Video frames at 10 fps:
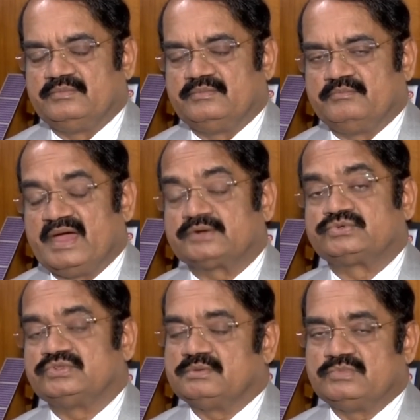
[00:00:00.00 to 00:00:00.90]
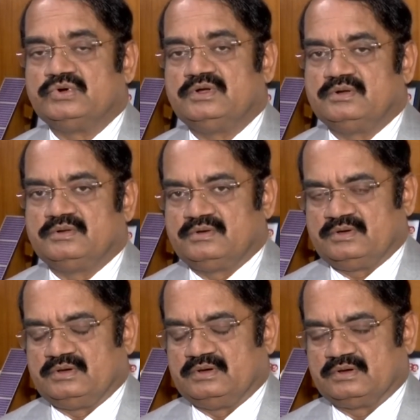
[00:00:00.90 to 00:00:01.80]
back to the moon
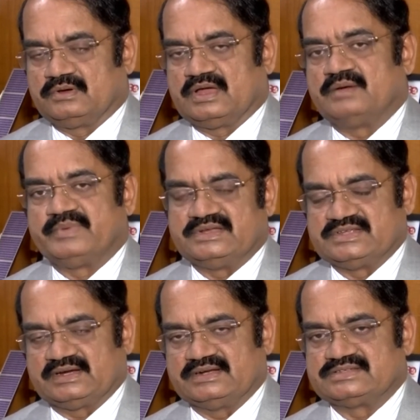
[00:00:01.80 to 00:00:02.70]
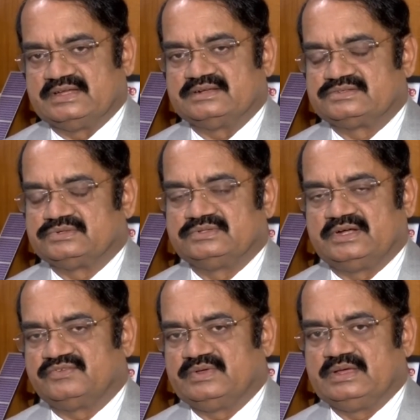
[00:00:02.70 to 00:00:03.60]
campaigns are concerned. So
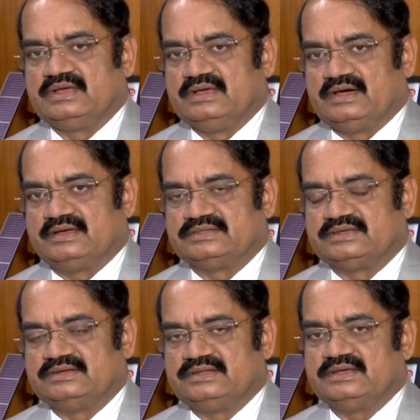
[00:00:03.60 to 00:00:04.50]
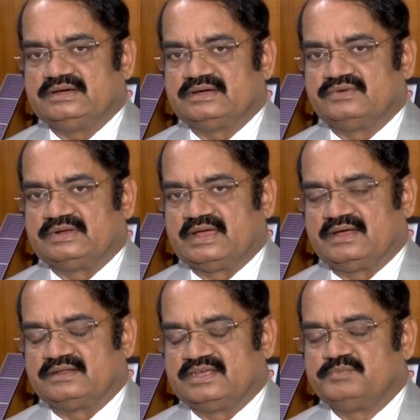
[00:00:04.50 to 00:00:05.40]
that way, I think India
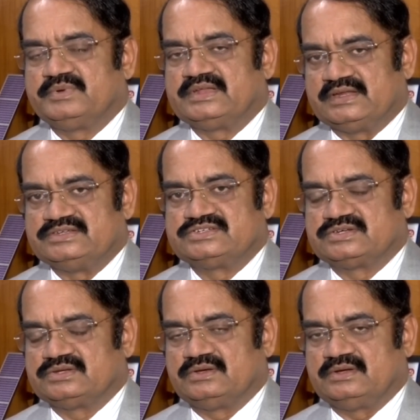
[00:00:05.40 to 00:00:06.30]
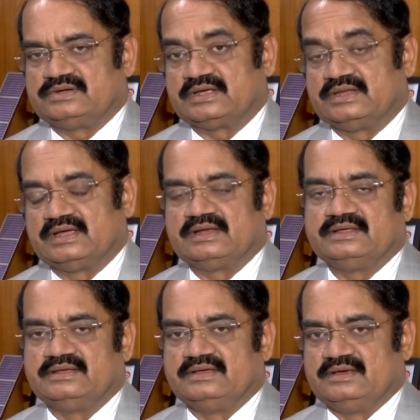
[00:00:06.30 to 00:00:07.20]
can keep it edge
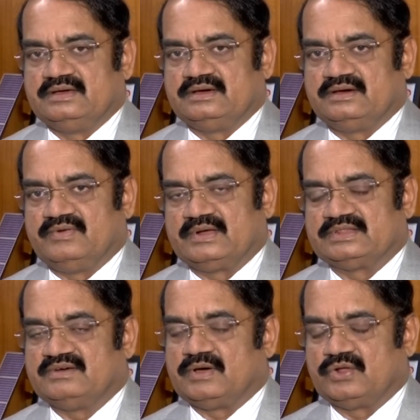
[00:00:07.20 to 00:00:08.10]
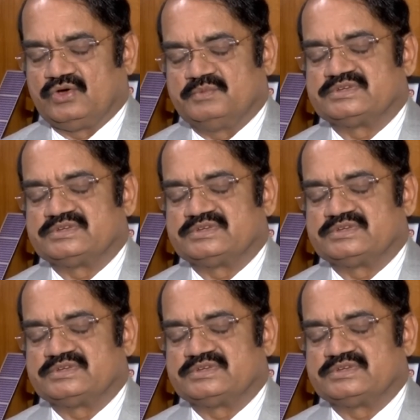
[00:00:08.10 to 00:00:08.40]
technically for the follow-on